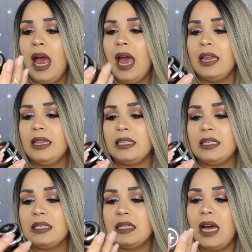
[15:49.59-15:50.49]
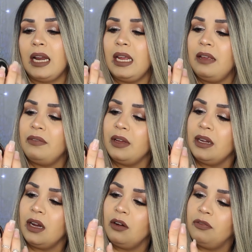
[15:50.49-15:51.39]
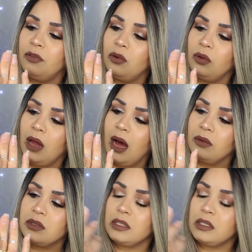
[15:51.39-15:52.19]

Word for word: and this is not even a full ounce.